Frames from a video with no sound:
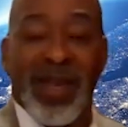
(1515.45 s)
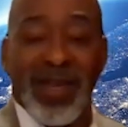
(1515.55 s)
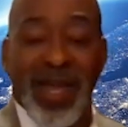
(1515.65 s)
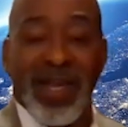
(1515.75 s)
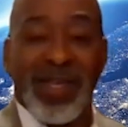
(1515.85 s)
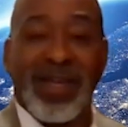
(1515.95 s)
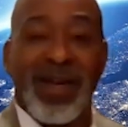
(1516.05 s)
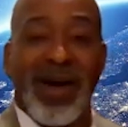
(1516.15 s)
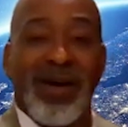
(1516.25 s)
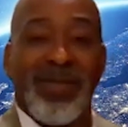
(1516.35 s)
in days
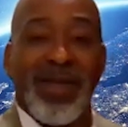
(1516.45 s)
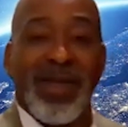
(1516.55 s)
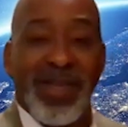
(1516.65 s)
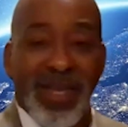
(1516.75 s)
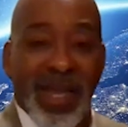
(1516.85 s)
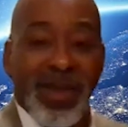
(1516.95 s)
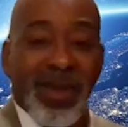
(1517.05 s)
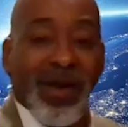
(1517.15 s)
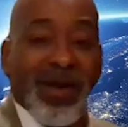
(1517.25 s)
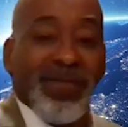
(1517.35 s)
to come. Take
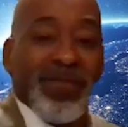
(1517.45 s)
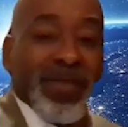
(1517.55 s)
care.